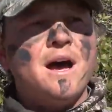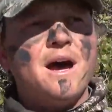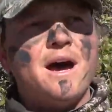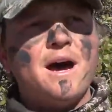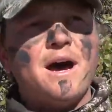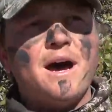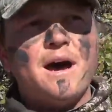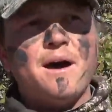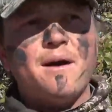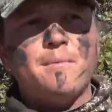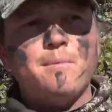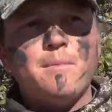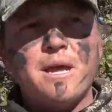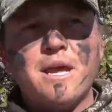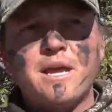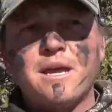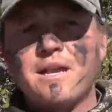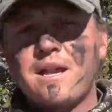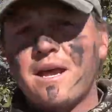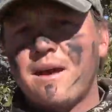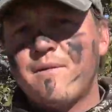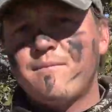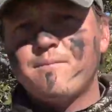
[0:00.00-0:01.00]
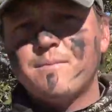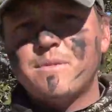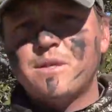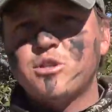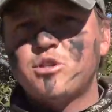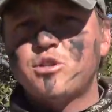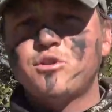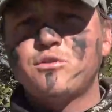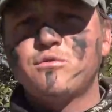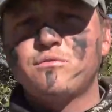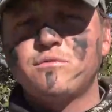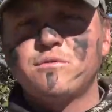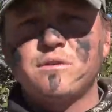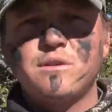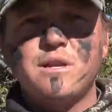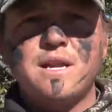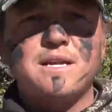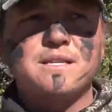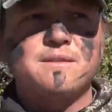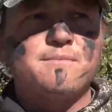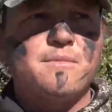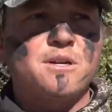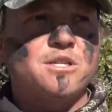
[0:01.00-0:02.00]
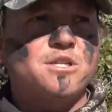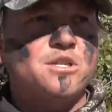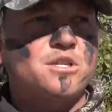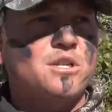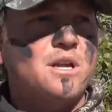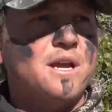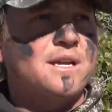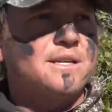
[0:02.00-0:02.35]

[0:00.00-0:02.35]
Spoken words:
and I haven't been shooting as much